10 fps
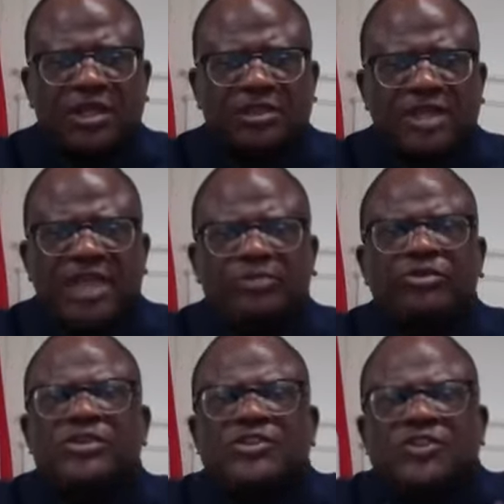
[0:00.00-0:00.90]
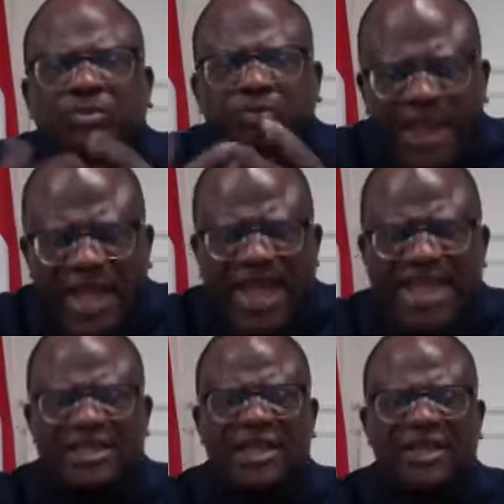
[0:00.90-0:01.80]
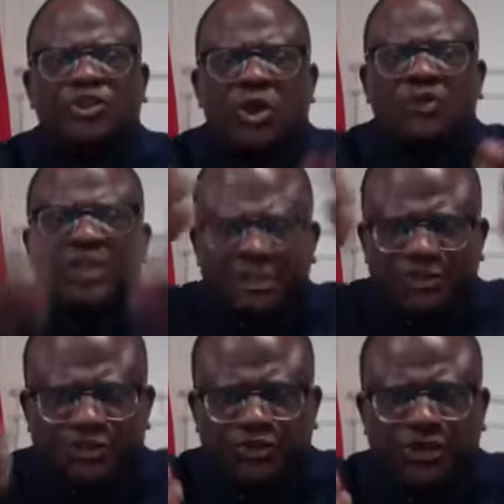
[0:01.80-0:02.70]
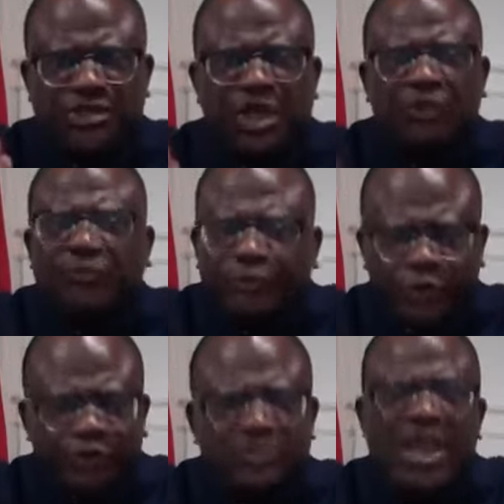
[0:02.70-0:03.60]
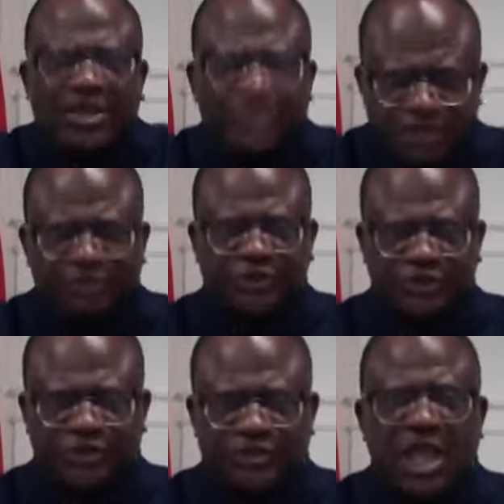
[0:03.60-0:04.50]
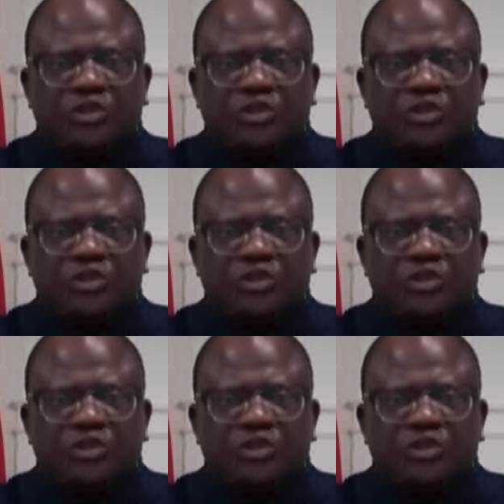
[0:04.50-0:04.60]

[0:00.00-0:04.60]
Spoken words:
They supply those industries with goods and services.